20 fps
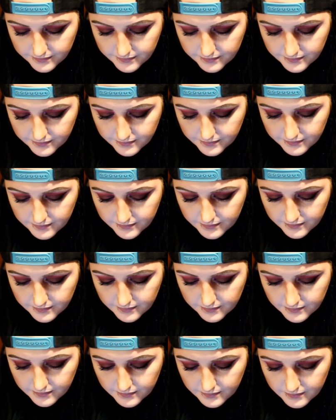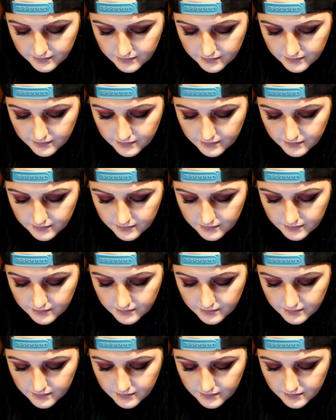
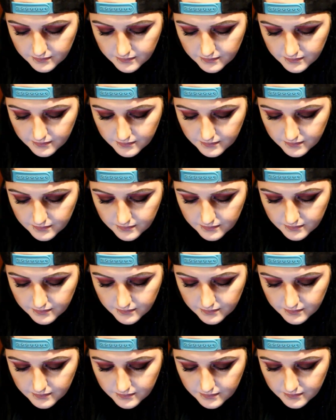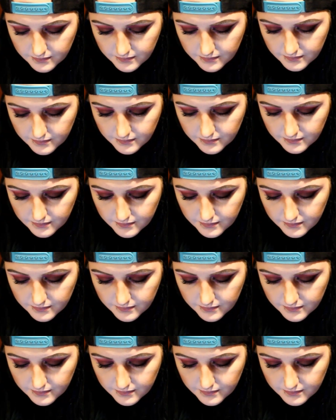No one is speaking in this clip.